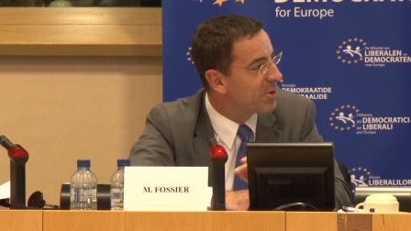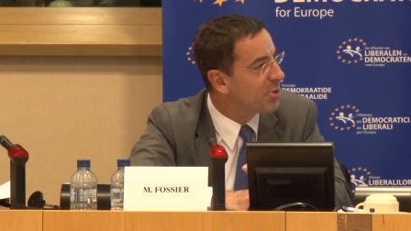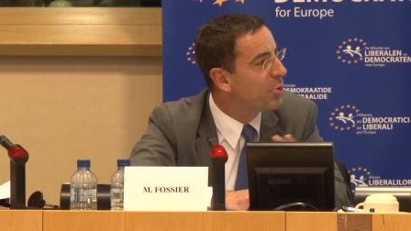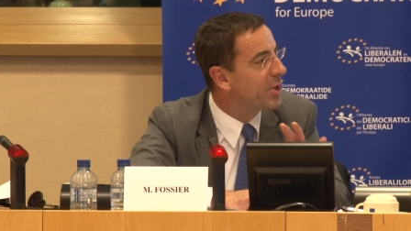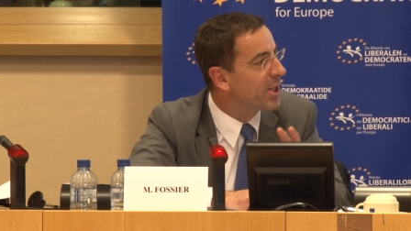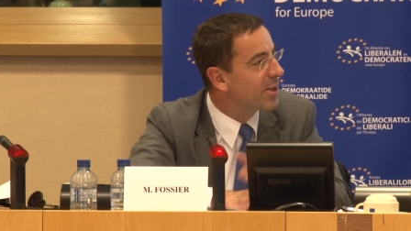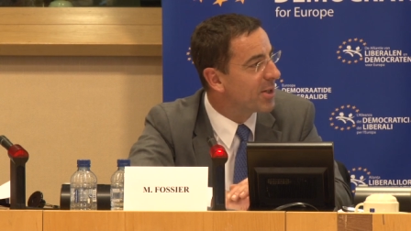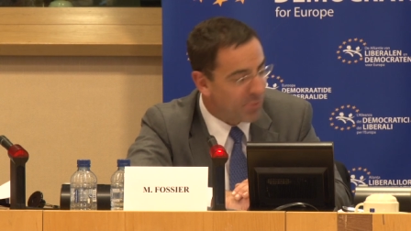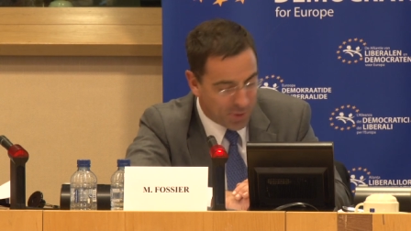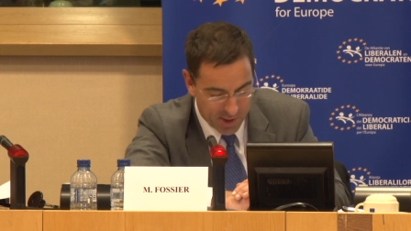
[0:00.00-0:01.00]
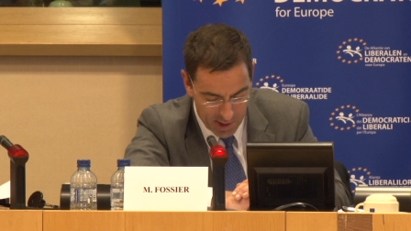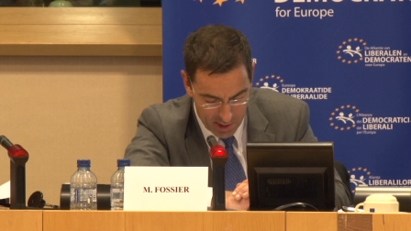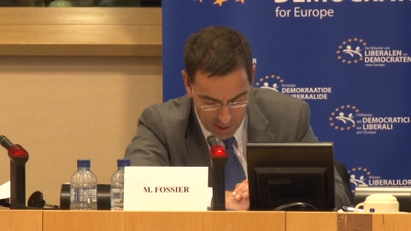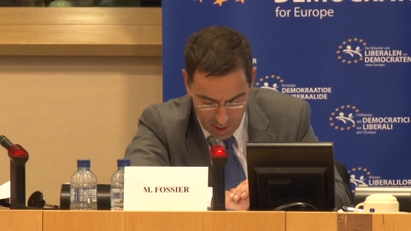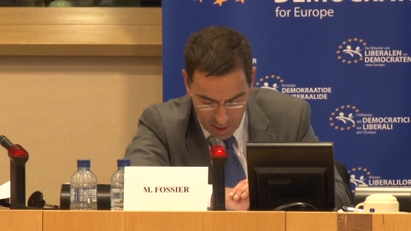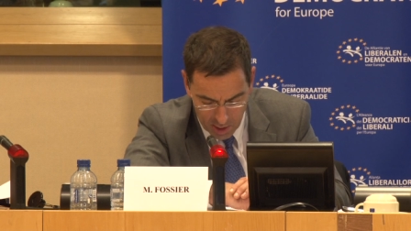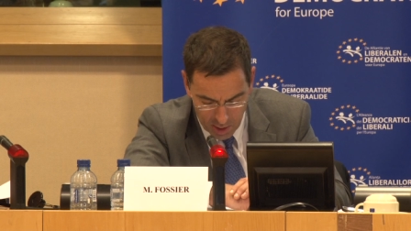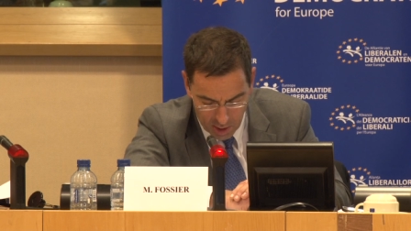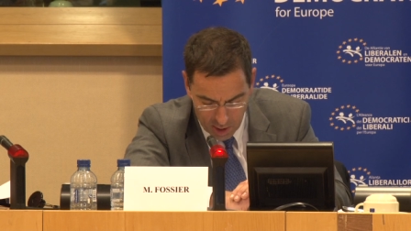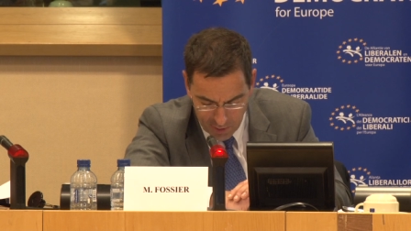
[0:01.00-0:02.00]
tuning, I would say.
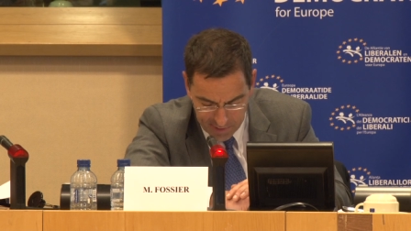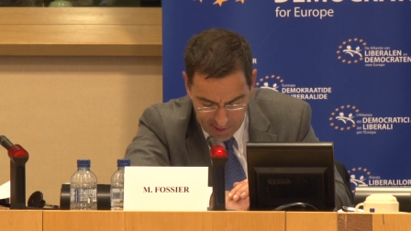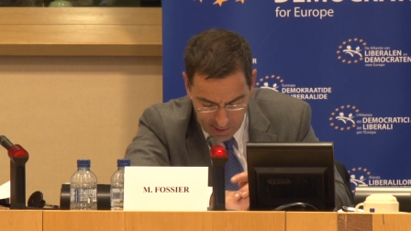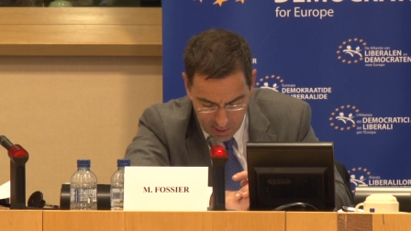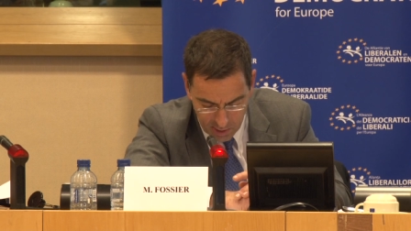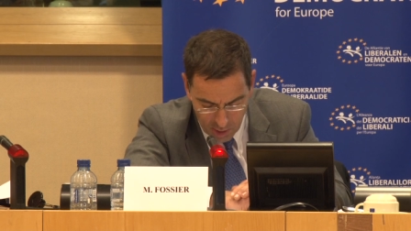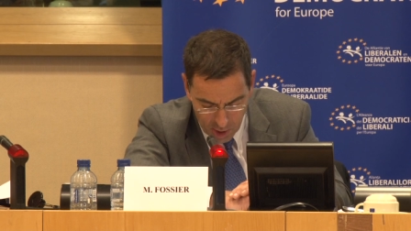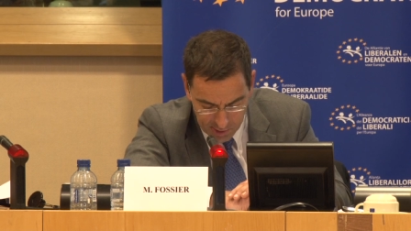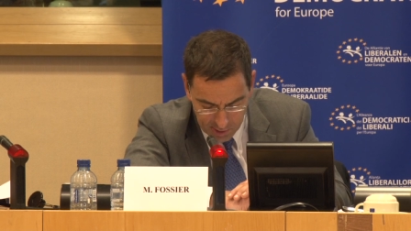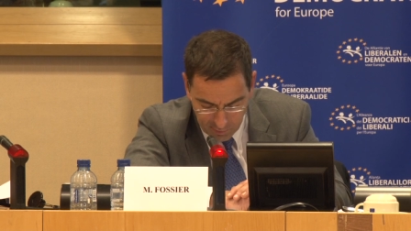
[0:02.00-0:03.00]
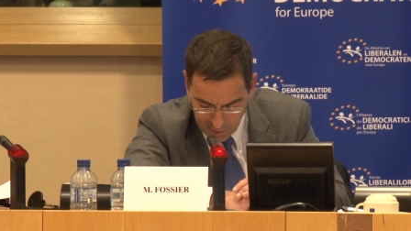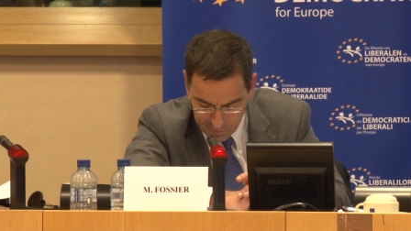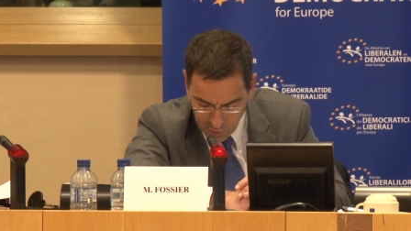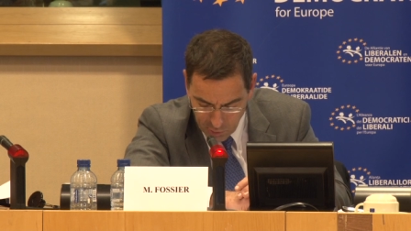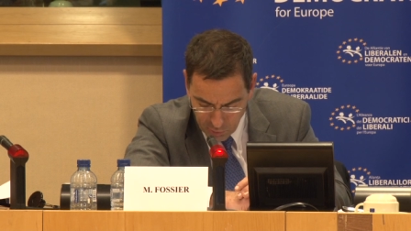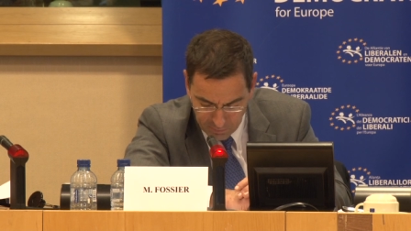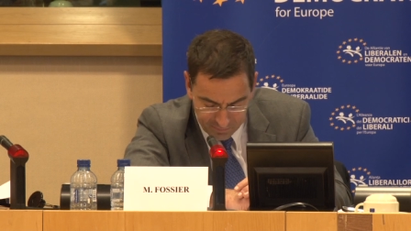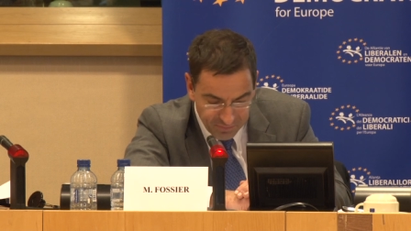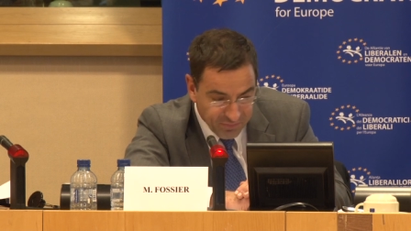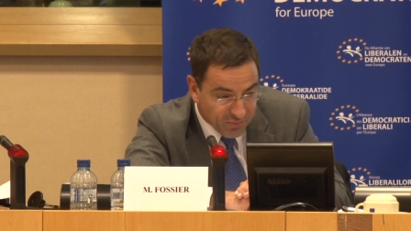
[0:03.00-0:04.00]
On the loss of revenue,
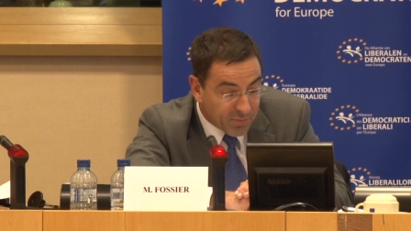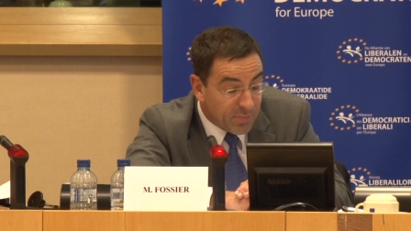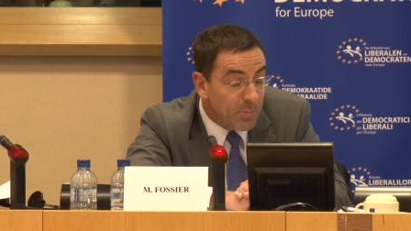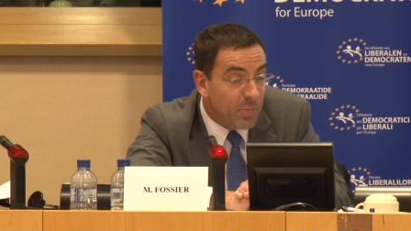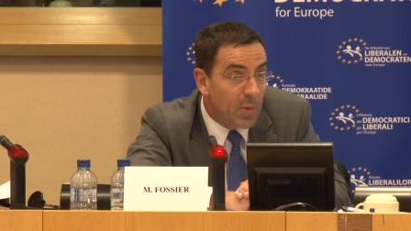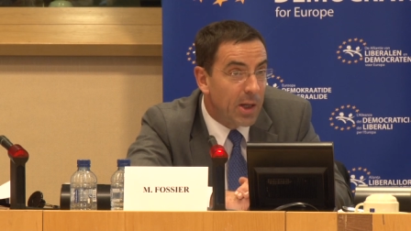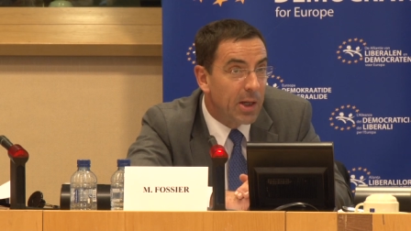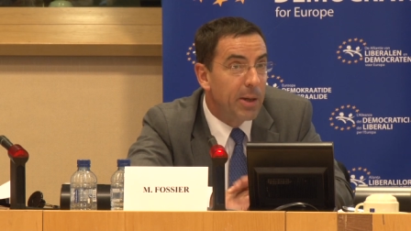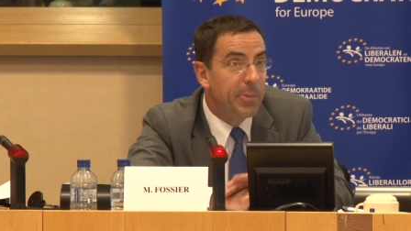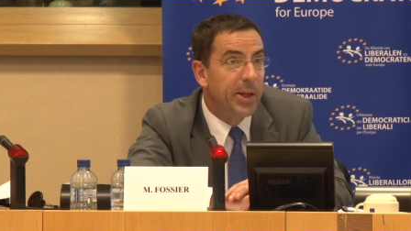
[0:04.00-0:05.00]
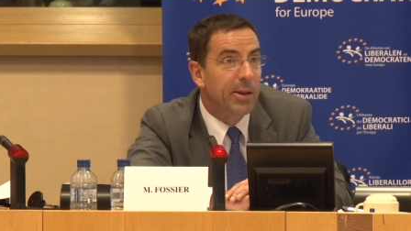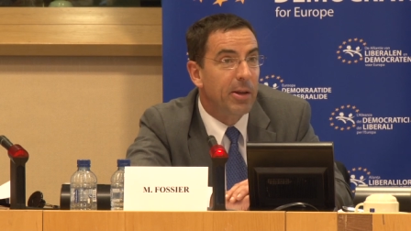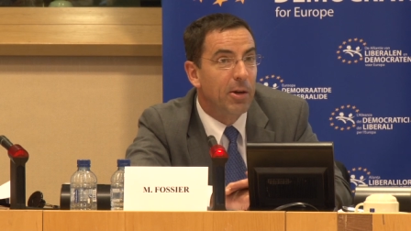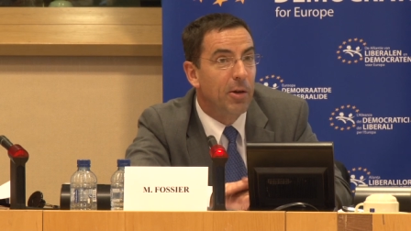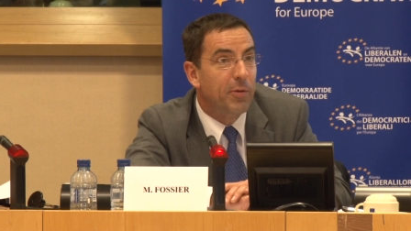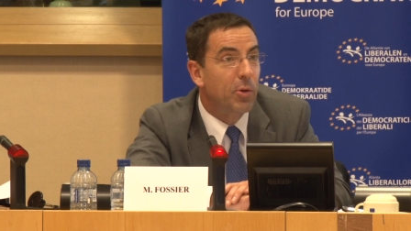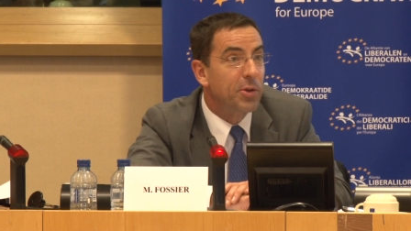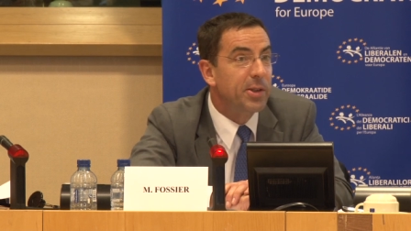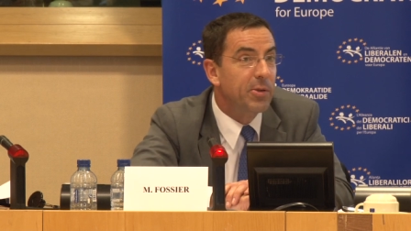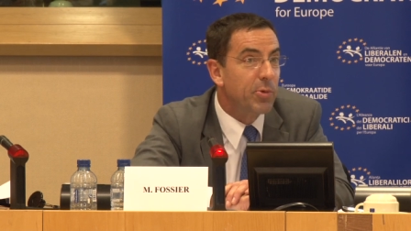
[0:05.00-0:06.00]
I mean, of
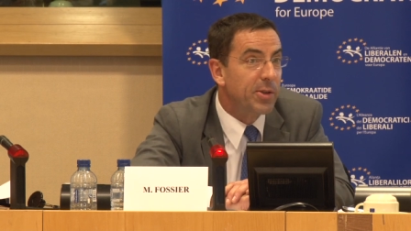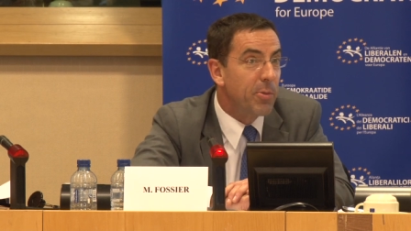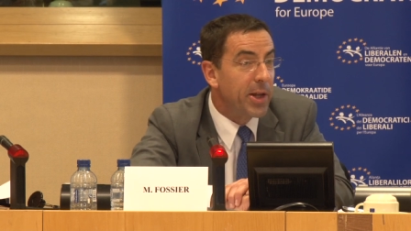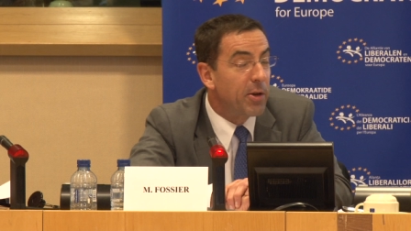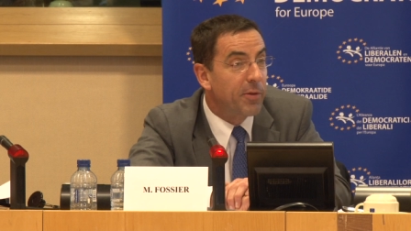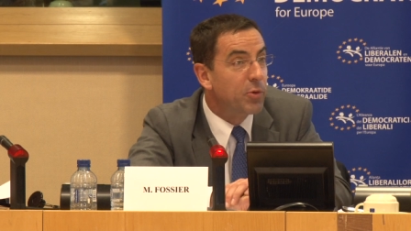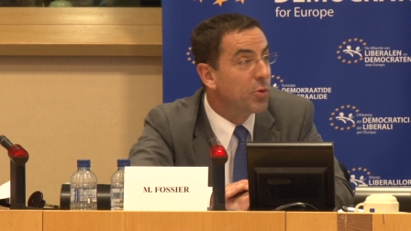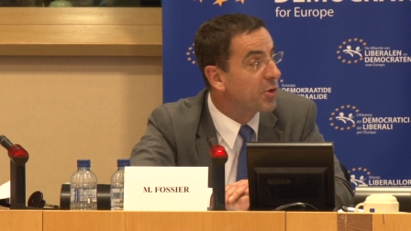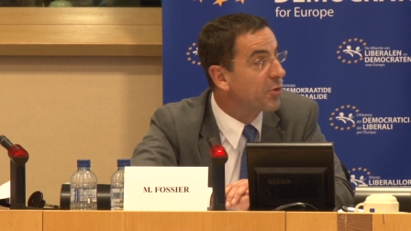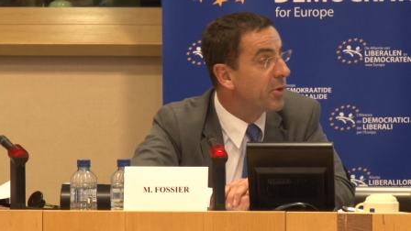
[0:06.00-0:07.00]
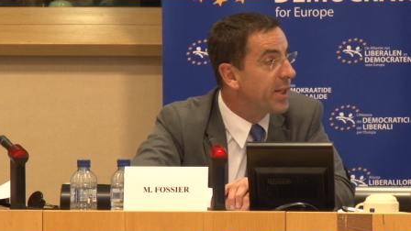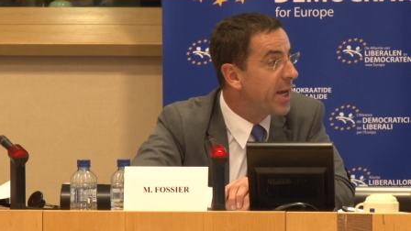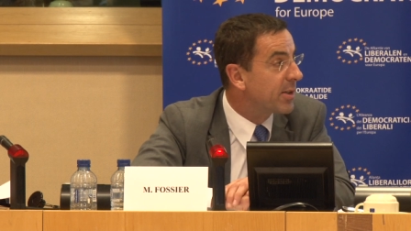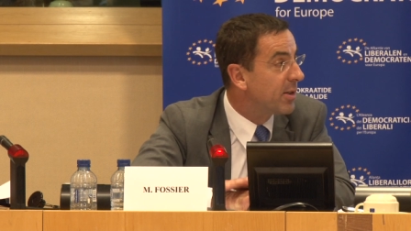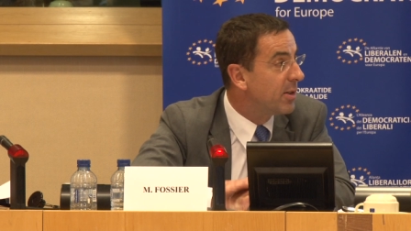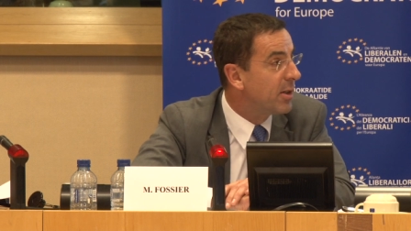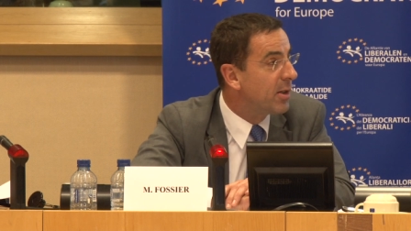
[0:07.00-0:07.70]
course, it was a matter of 2 or 3 days.